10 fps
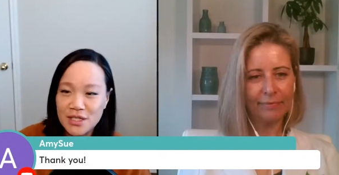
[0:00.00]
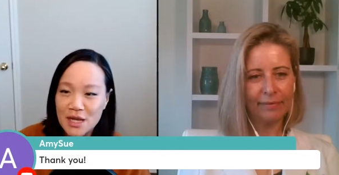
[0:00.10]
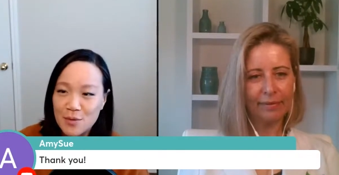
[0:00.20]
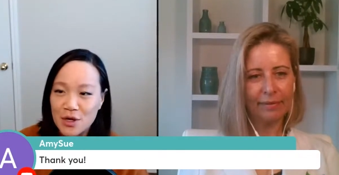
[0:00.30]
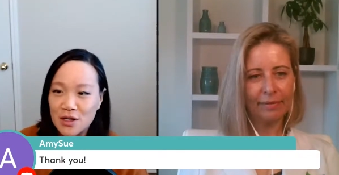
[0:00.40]

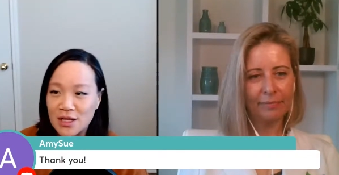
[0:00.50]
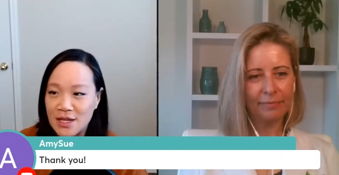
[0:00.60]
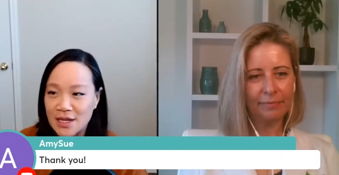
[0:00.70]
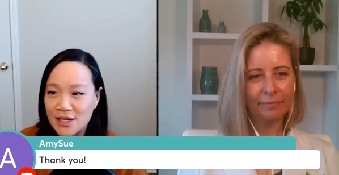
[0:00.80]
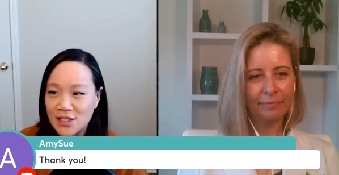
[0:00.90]
Speaker 1: named your
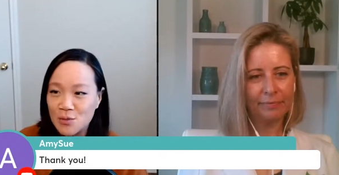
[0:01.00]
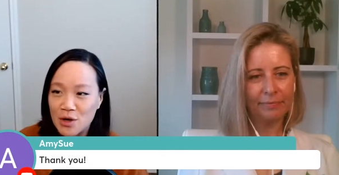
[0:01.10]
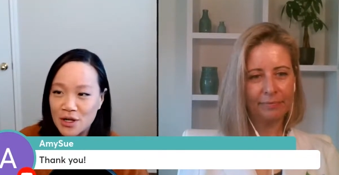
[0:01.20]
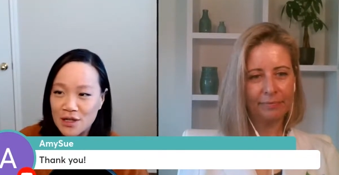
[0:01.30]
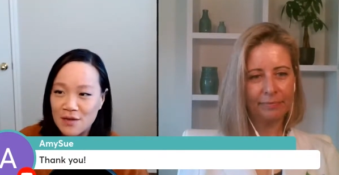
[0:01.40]
clinic. Did you
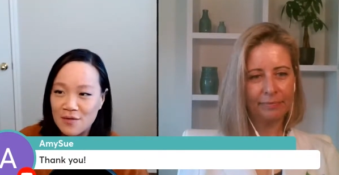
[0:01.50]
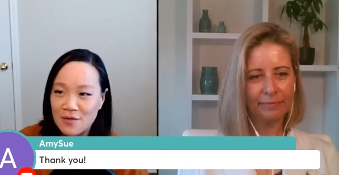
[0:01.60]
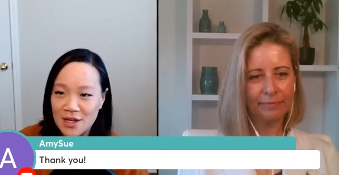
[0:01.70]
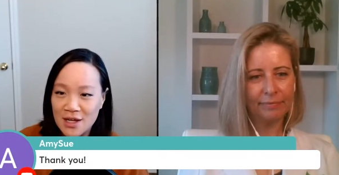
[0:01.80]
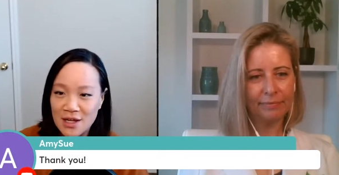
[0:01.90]
want to leave
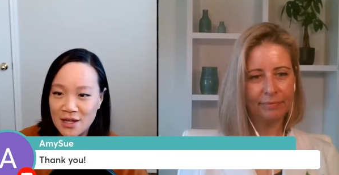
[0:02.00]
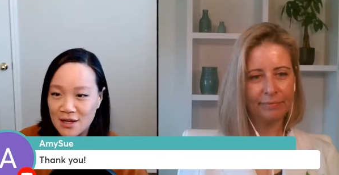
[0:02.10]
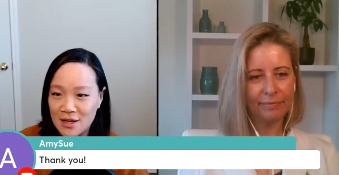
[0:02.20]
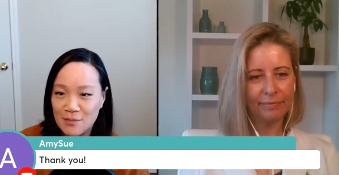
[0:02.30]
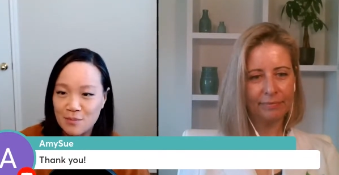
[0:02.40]
any
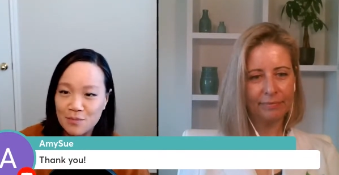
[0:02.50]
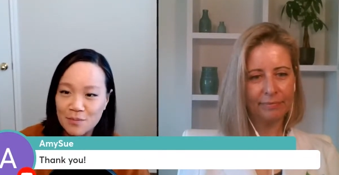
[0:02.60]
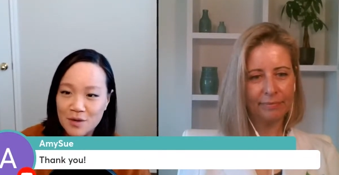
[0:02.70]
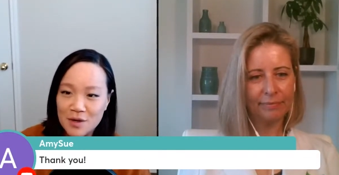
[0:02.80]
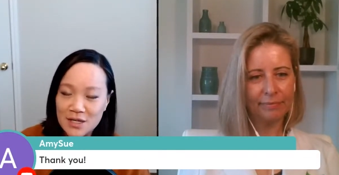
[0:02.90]
um,
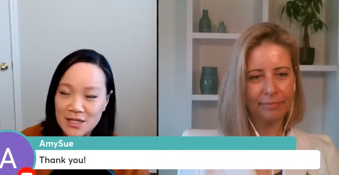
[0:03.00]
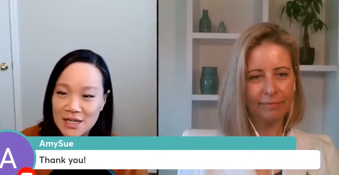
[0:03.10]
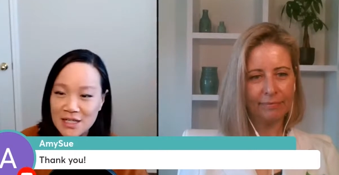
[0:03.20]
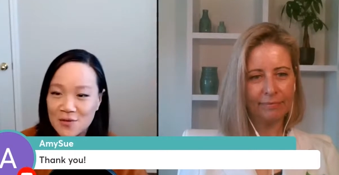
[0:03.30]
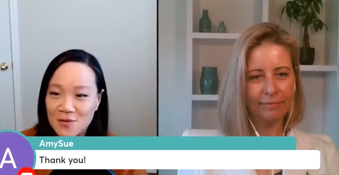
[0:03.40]
contact
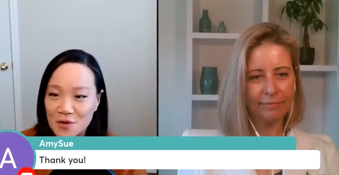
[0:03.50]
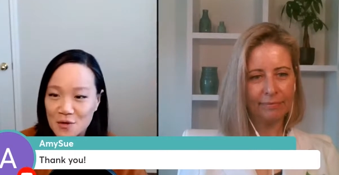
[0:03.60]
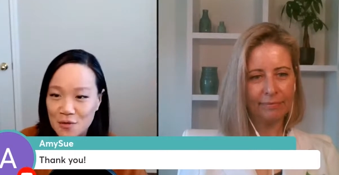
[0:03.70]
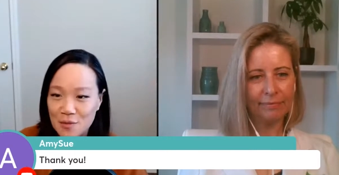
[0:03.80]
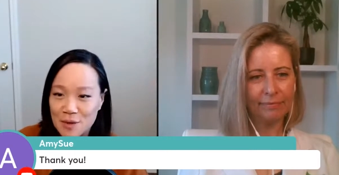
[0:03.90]
info
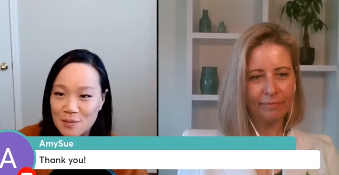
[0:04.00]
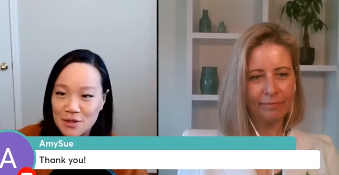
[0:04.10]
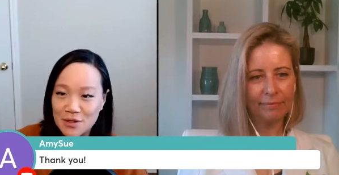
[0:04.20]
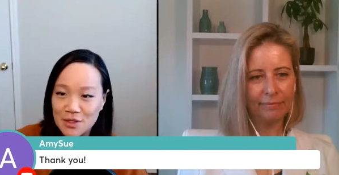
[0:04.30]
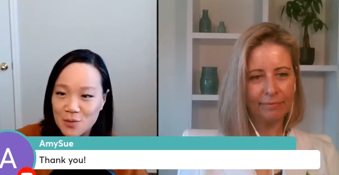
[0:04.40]
for people
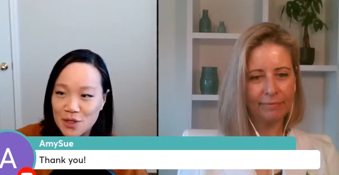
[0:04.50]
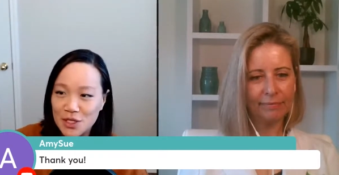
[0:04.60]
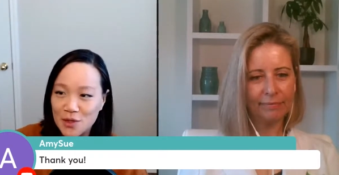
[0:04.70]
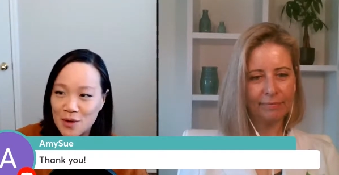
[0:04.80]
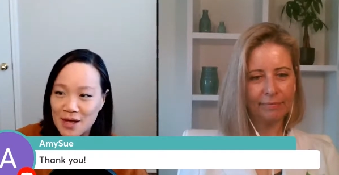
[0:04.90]
to reach
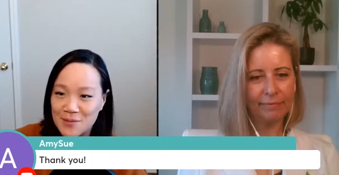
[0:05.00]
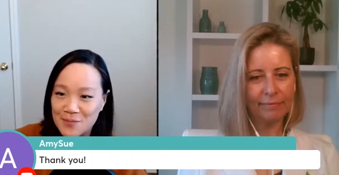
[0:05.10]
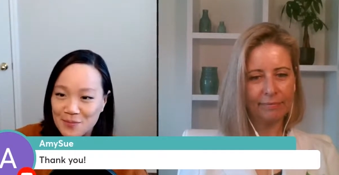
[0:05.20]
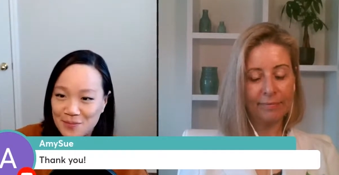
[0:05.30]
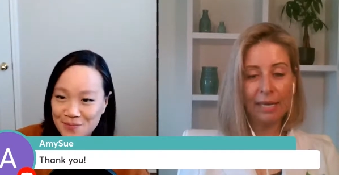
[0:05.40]
you at?
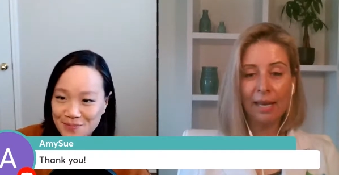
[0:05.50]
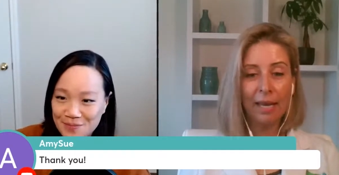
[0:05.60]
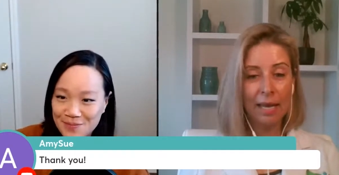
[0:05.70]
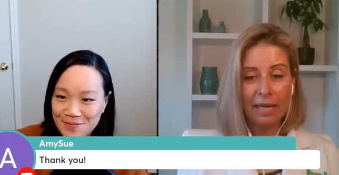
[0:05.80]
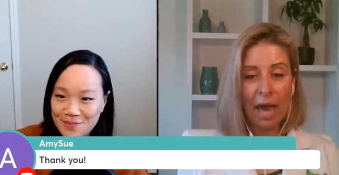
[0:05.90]

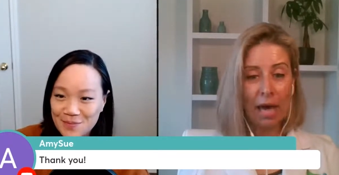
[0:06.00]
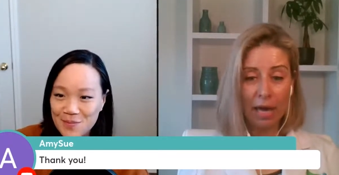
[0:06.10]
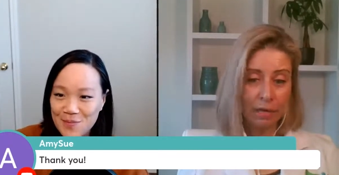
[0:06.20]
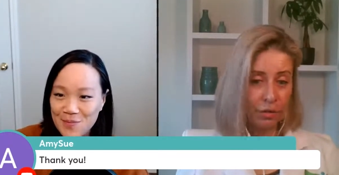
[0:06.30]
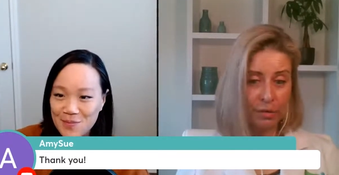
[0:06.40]
Speaker 2: Yeah,
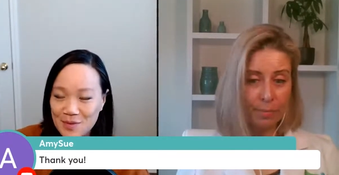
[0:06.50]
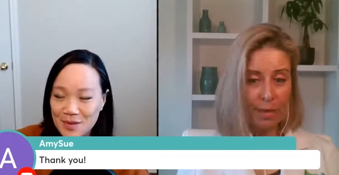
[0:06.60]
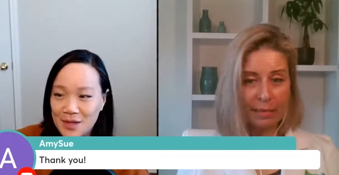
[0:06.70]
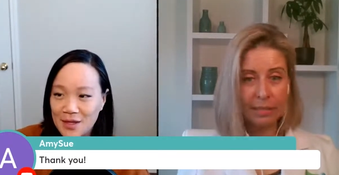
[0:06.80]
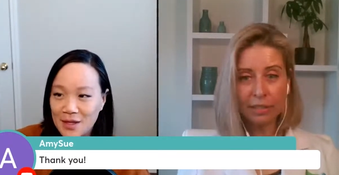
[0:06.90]
uh, just the
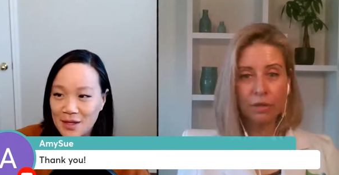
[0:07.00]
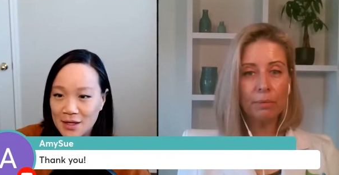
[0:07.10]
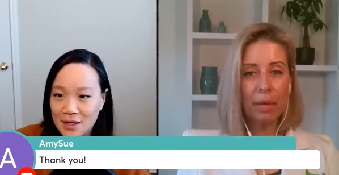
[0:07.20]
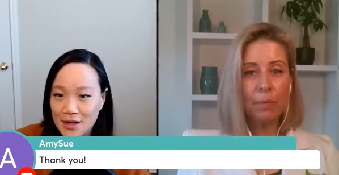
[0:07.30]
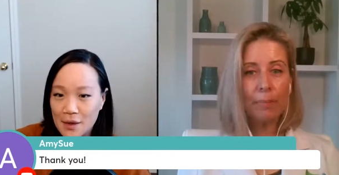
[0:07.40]
best is to go
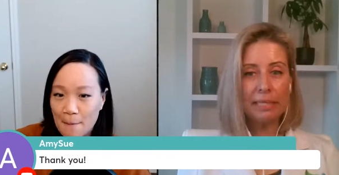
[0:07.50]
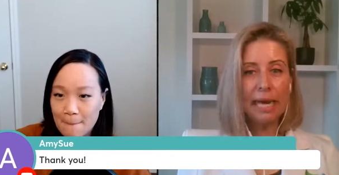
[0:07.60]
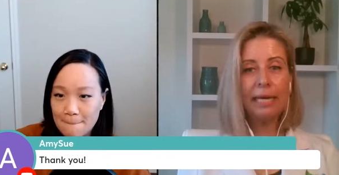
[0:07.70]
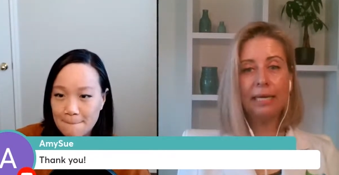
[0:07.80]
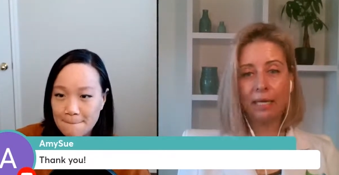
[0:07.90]
to my
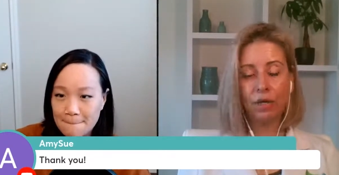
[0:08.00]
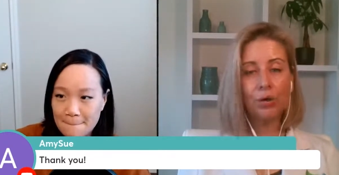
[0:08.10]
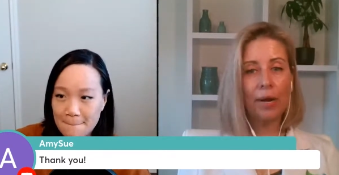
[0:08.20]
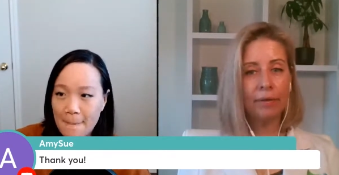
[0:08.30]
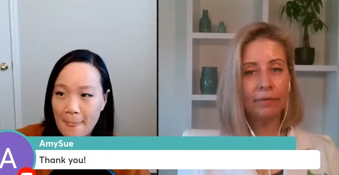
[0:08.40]
website,
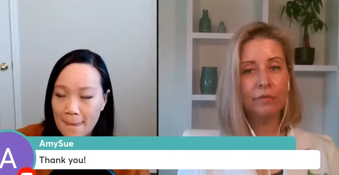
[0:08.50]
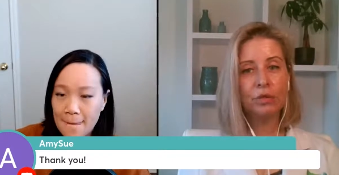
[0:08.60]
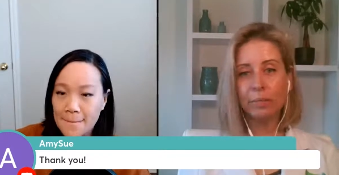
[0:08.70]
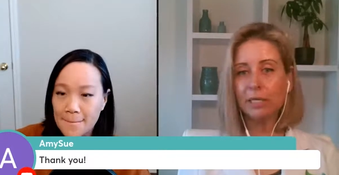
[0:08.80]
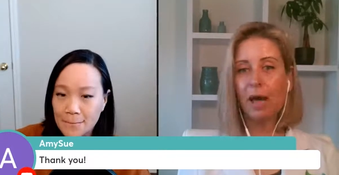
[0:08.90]

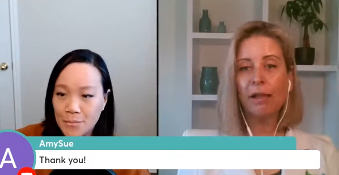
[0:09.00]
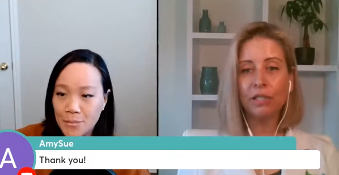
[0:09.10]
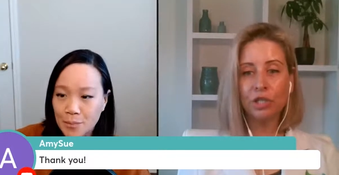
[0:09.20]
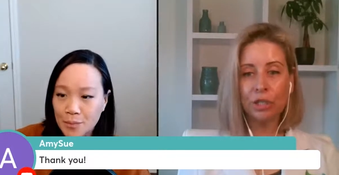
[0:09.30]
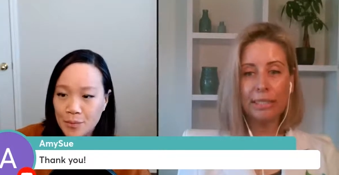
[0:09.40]

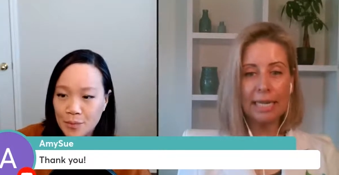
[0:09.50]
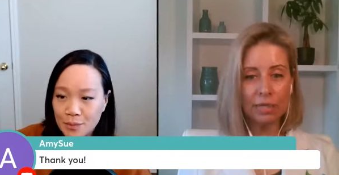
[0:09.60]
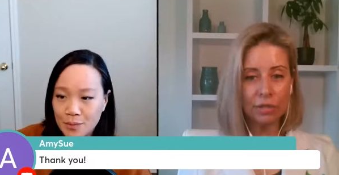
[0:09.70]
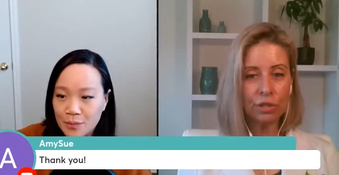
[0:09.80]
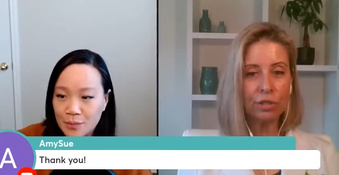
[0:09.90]

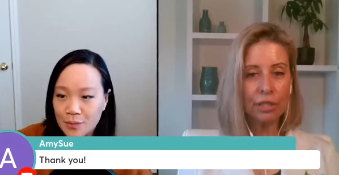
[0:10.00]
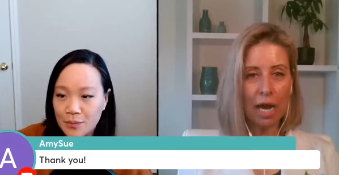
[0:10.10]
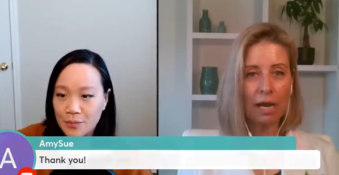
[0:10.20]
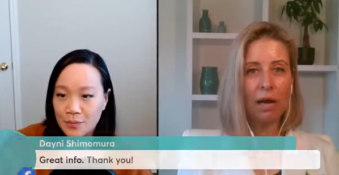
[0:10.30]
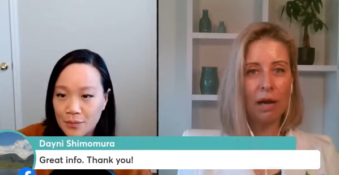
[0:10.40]

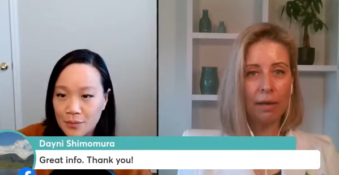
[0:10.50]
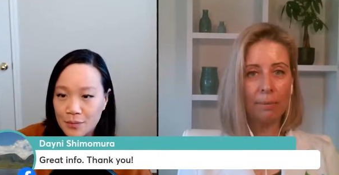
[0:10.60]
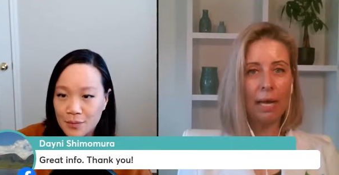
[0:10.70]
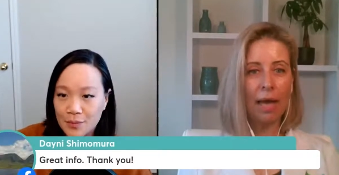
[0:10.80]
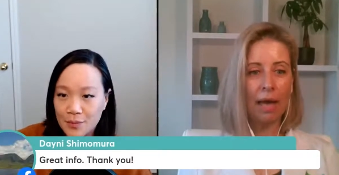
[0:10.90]

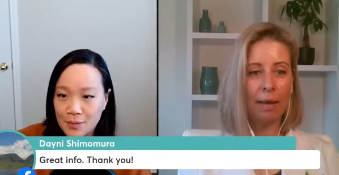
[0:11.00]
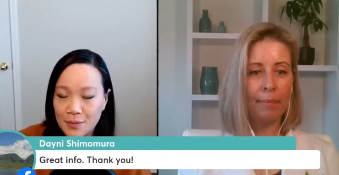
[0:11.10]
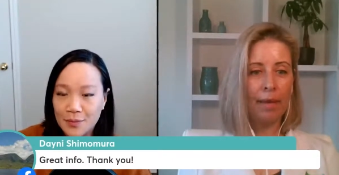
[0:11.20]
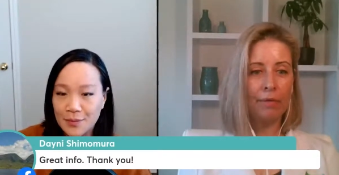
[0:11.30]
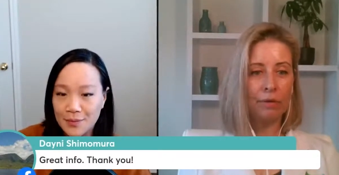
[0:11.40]
integrativedermatologycenter.com,
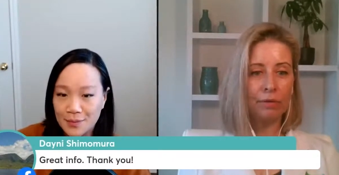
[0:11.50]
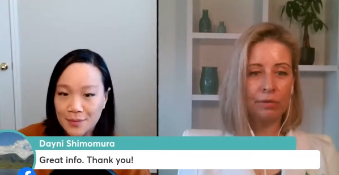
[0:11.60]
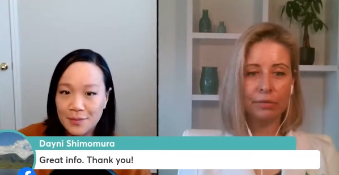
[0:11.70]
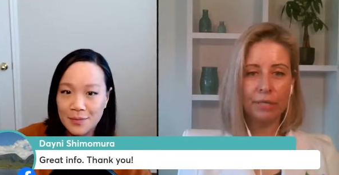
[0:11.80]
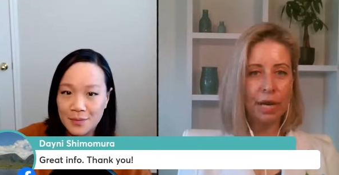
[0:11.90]
Um, and there's,